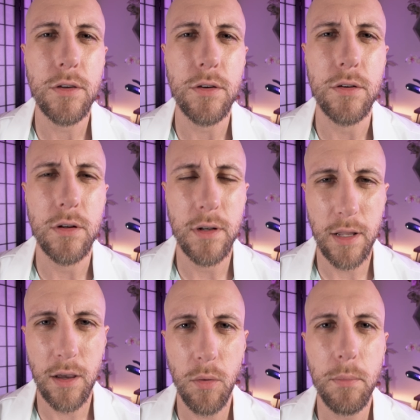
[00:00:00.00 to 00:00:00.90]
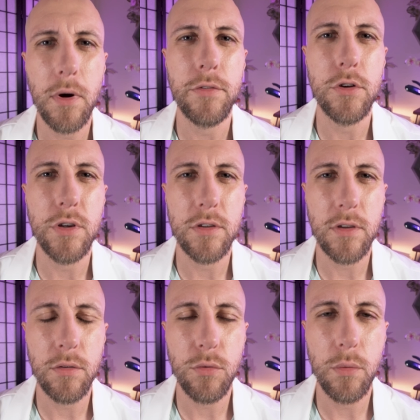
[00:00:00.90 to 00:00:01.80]
Good. Now puff your cheeks
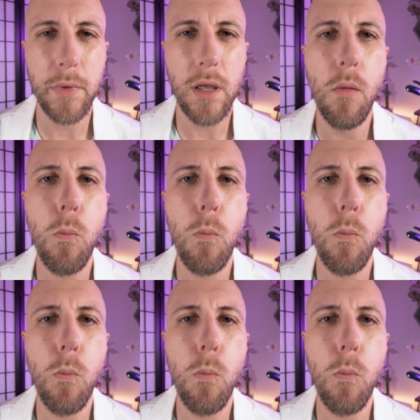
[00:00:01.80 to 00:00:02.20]
out for me.